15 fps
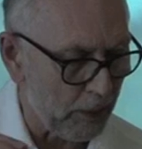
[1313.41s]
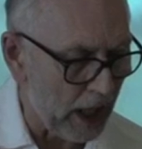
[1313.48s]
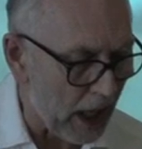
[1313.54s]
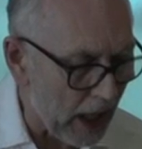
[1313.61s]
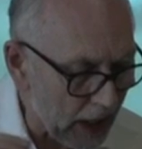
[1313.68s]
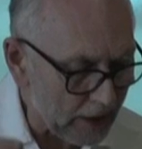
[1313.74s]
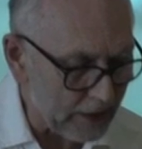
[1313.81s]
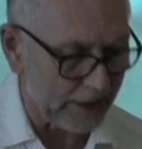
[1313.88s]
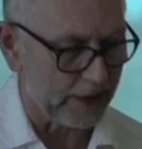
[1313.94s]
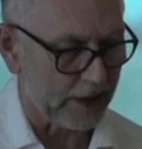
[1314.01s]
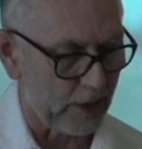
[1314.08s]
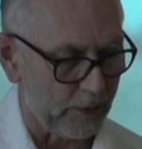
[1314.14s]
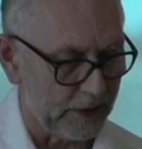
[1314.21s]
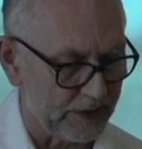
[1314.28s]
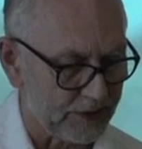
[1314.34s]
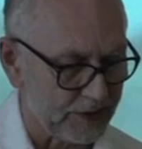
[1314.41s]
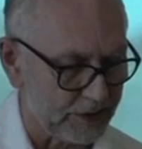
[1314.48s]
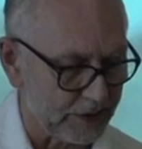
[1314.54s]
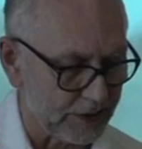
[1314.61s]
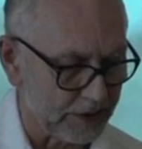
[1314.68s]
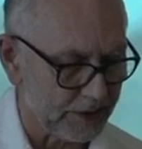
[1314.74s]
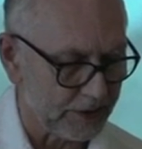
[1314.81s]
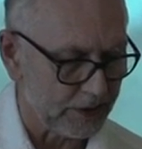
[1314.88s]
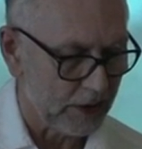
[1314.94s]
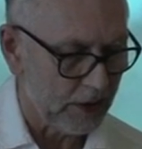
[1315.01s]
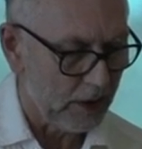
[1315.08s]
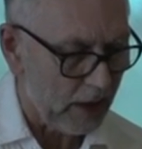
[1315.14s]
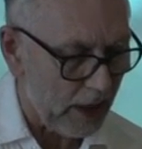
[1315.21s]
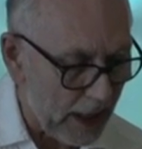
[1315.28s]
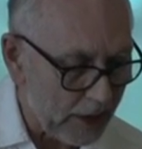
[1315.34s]
partly coincident,
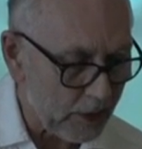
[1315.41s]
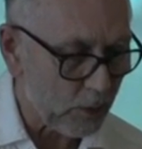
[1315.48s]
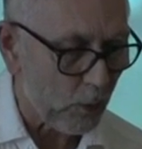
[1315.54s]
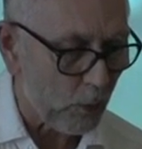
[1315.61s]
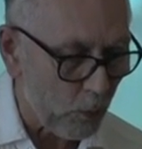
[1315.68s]
and